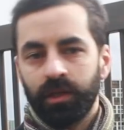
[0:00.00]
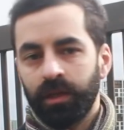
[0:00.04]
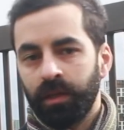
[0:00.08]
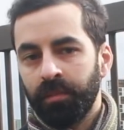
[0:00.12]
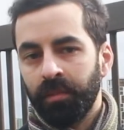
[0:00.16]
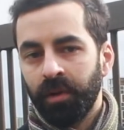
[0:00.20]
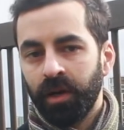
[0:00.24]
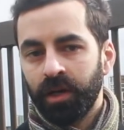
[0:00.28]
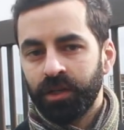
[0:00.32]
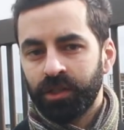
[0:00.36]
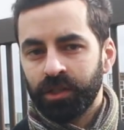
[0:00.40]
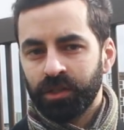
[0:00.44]
that
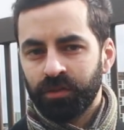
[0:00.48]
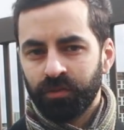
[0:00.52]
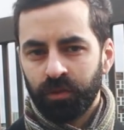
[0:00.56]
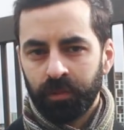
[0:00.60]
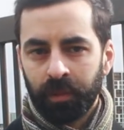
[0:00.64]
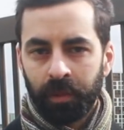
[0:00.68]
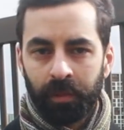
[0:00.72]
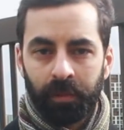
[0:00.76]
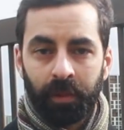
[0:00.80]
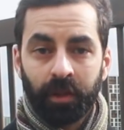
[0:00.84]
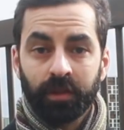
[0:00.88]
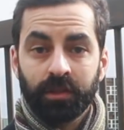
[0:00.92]
emerges
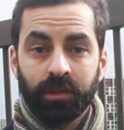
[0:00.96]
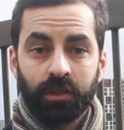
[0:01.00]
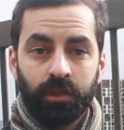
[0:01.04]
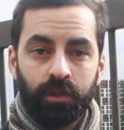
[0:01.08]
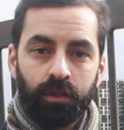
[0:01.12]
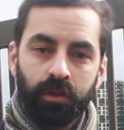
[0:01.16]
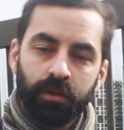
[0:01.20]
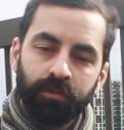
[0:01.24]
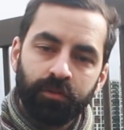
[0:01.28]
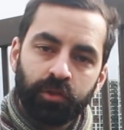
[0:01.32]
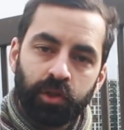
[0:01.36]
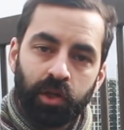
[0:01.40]
from a
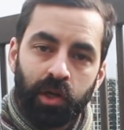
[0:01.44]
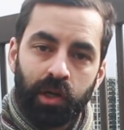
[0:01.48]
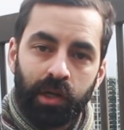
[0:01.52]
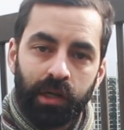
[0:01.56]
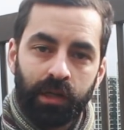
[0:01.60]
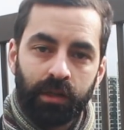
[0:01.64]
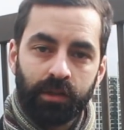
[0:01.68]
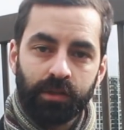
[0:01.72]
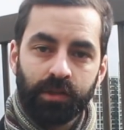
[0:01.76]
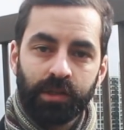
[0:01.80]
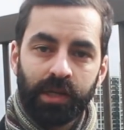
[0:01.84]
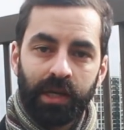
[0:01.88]
multitude of
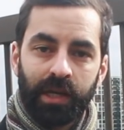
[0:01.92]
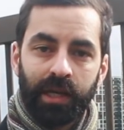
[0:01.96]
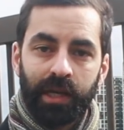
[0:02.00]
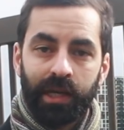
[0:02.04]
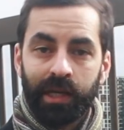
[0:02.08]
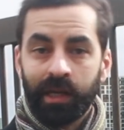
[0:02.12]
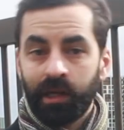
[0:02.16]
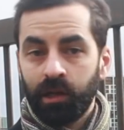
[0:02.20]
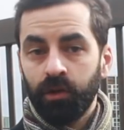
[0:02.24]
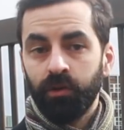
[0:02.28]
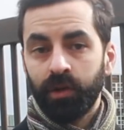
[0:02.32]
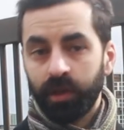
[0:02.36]
trials,
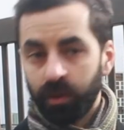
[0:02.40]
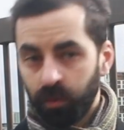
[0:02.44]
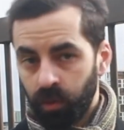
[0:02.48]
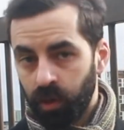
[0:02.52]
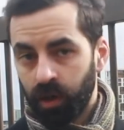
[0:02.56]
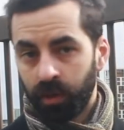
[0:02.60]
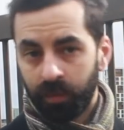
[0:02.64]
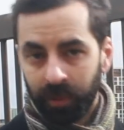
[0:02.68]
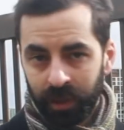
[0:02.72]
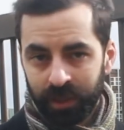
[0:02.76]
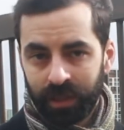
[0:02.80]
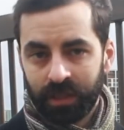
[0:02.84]
including
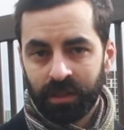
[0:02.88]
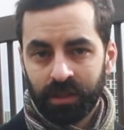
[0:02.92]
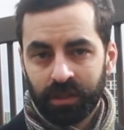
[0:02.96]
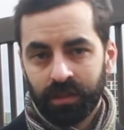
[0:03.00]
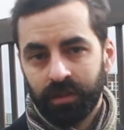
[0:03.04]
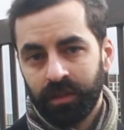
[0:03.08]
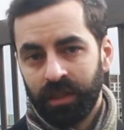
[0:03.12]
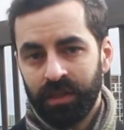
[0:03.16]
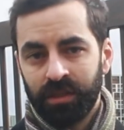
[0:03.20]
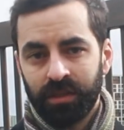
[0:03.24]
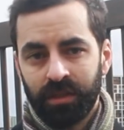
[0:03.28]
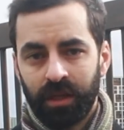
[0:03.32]
work by
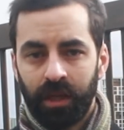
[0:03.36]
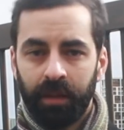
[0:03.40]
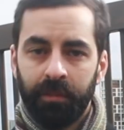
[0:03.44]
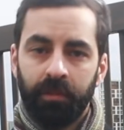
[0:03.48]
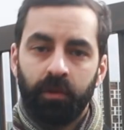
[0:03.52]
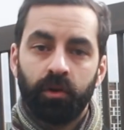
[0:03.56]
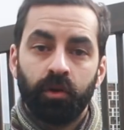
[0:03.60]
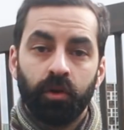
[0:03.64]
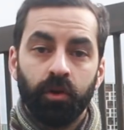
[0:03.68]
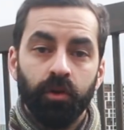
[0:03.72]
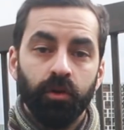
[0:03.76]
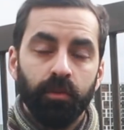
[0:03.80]
this
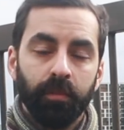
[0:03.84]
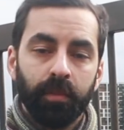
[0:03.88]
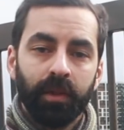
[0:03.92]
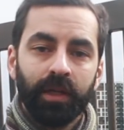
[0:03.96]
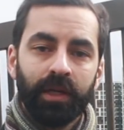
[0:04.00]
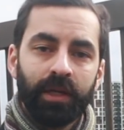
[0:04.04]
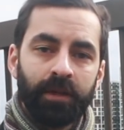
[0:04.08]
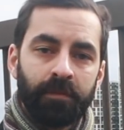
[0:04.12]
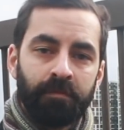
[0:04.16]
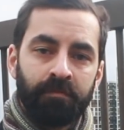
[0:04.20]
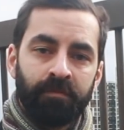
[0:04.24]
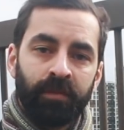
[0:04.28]
same group,
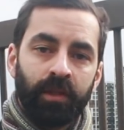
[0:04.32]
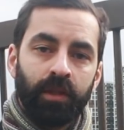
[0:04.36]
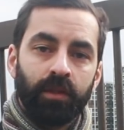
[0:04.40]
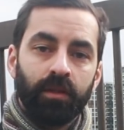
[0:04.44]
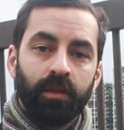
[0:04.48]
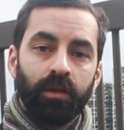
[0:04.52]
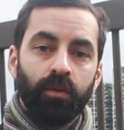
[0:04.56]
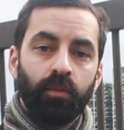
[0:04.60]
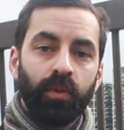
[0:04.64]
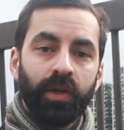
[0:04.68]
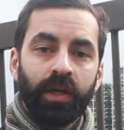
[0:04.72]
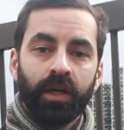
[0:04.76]

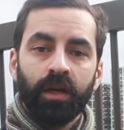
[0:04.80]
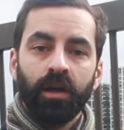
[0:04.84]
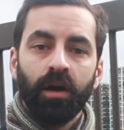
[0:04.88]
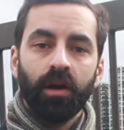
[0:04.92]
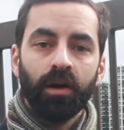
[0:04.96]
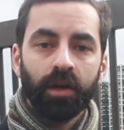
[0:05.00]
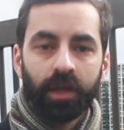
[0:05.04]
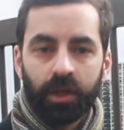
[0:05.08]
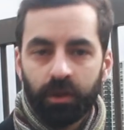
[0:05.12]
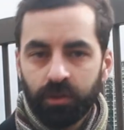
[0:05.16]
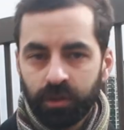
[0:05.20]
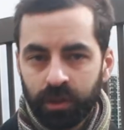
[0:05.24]
that we can
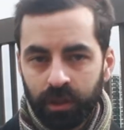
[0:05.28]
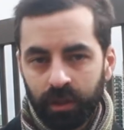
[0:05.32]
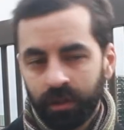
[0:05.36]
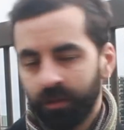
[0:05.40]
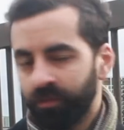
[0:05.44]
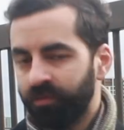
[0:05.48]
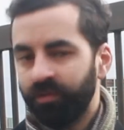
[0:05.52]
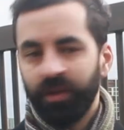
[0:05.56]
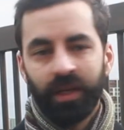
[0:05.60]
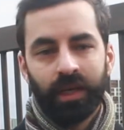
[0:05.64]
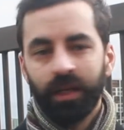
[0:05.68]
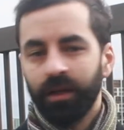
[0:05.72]
argue till
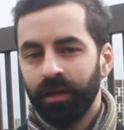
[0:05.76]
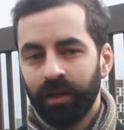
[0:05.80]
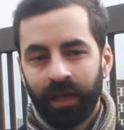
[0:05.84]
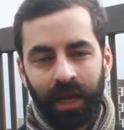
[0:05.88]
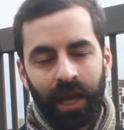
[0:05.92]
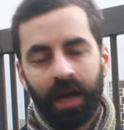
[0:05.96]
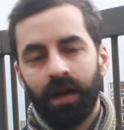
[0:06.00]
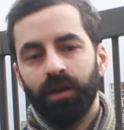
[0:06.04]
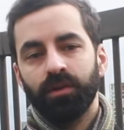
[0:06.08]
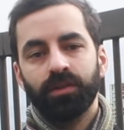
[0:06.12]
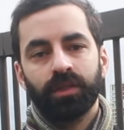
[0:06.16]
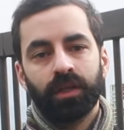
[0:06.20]
the vegan
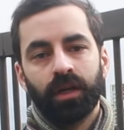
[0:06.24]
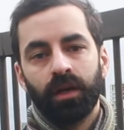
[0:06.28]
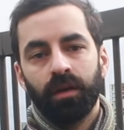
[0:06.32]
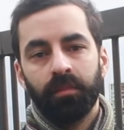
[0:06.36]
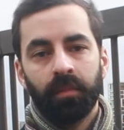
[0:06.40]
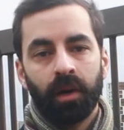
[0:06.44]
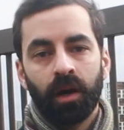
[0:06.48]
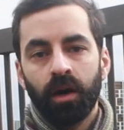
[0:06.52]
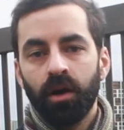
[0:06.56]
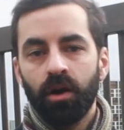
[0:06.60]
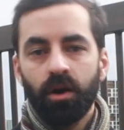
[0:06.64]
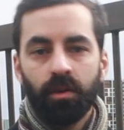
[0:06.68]
cows
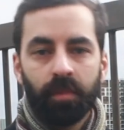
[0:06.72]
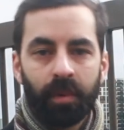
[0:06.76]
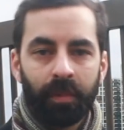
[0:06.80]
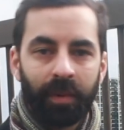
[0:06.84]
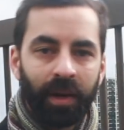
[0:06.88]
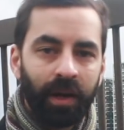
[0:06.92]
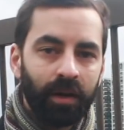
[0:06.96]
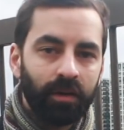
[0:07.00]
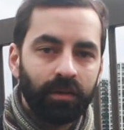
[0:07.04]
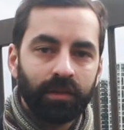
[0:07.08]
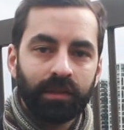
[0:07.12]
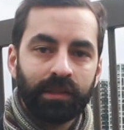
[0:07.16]
come home
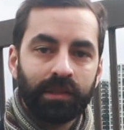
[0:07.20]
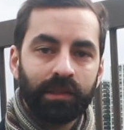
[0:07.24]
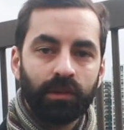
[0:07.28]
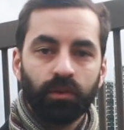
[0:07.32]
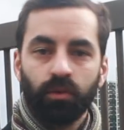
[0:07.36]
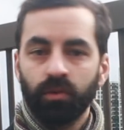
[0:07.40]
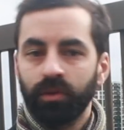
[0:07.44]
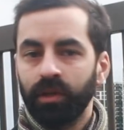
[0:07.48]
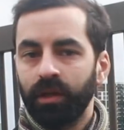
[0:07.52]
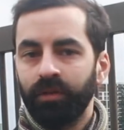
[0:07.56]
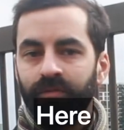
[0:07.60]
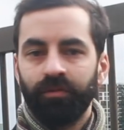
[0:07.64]
about
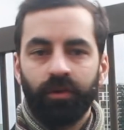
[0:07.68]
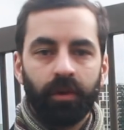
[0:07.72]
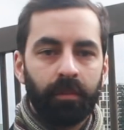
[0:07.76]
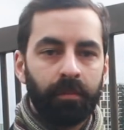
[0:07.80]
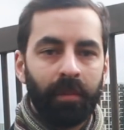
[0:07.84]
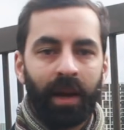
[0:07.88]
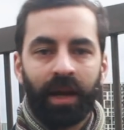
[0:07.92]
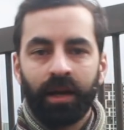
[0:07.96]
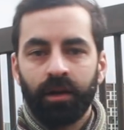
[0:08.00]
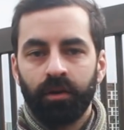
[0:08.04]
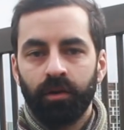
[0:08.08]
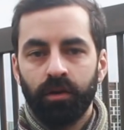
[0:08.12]
all the different
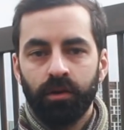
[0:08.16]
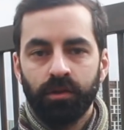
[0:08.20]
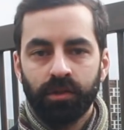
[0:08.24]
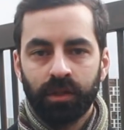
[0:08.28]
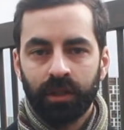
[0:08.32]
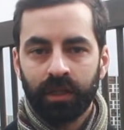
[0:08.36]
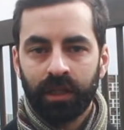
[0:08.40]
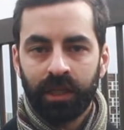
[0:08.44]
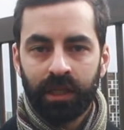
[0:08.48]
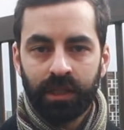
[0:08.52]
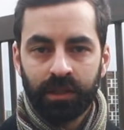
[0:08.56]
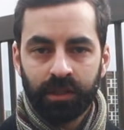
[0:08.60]
macros
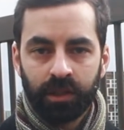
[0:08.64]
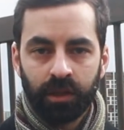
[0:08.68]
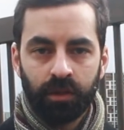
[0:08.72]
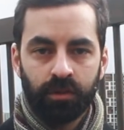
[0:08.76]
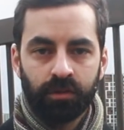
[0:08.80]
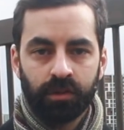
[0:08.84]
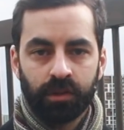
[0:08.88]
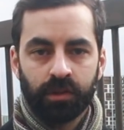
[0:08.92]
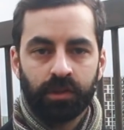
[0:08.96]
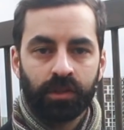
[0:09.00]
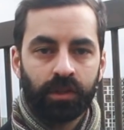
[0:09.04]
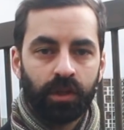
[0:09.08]
and
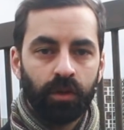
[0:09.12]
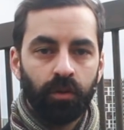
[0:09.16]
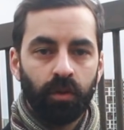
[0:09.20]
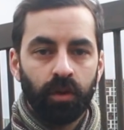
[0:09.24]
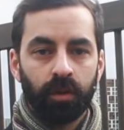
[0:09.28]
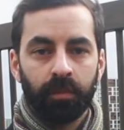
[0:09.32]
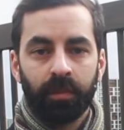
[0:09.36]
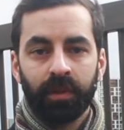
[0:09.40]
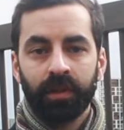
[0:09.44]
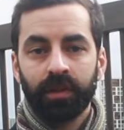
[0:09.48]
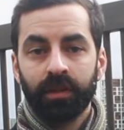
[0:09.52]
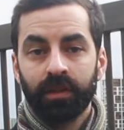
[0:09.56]
ketones and so
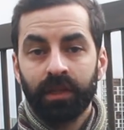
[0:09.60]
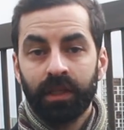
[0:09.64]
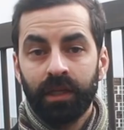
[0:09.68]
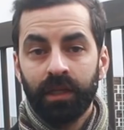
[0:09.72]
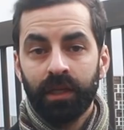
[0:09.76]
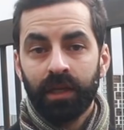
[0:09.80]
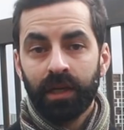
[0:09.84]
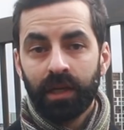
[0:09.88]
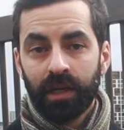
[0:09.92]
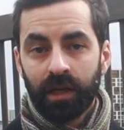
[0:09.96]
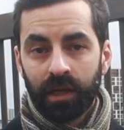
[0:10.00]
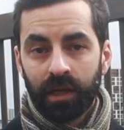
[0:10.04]
on, but the